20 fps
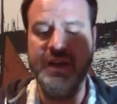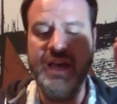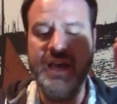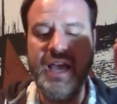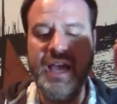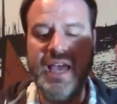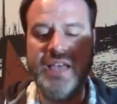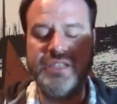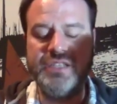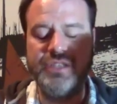
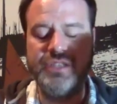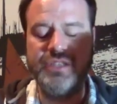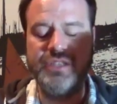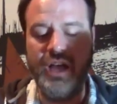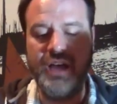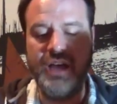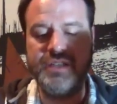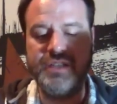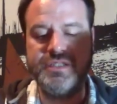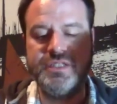has
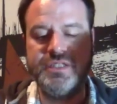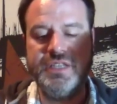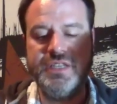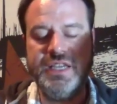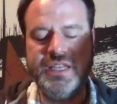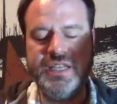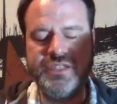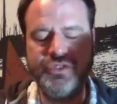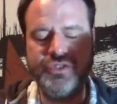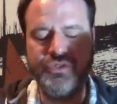lost
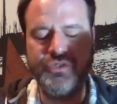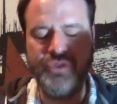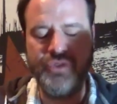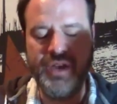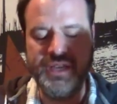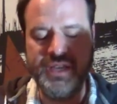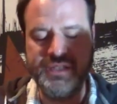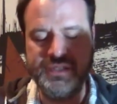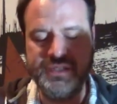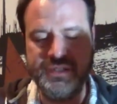its
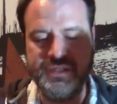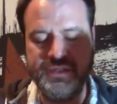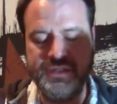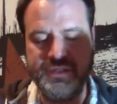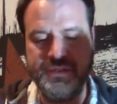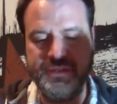grace.